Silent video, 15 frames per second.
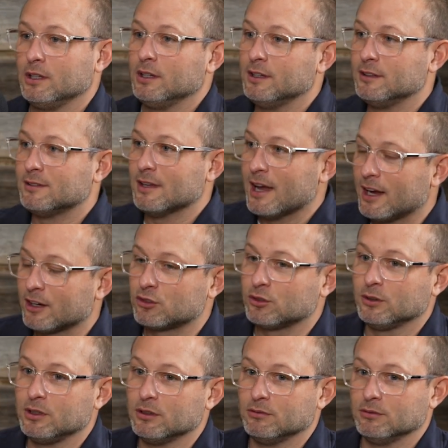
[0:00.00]
is
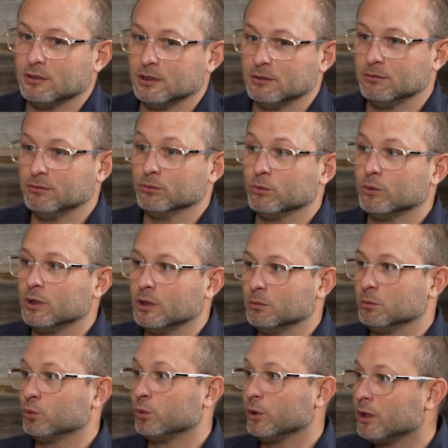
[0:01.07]
actually a
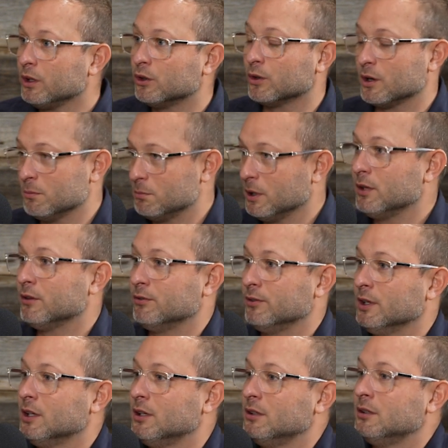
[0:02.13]
really great
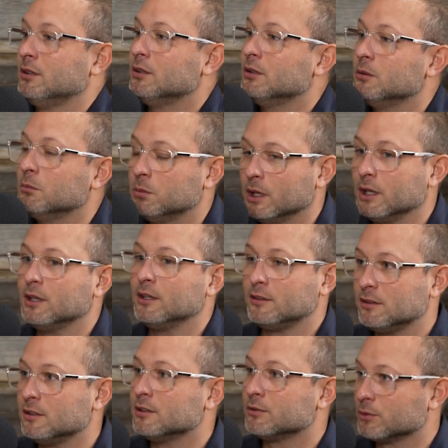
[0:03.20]
benefit, but it
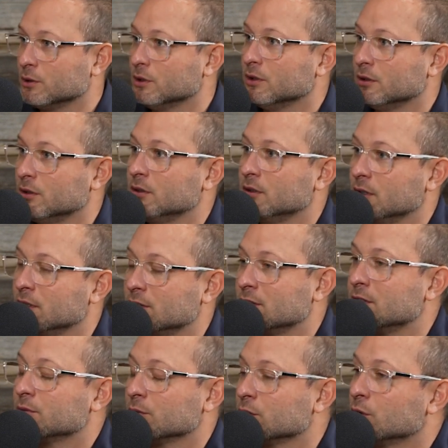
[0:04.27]
is a different
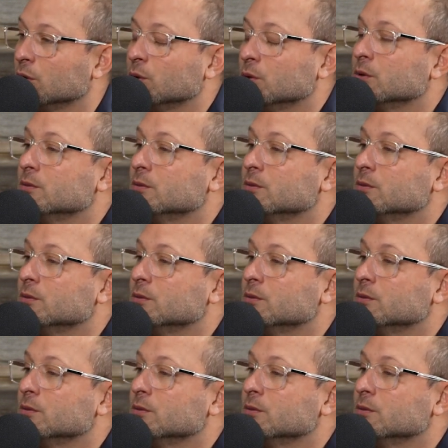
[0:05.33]
toll.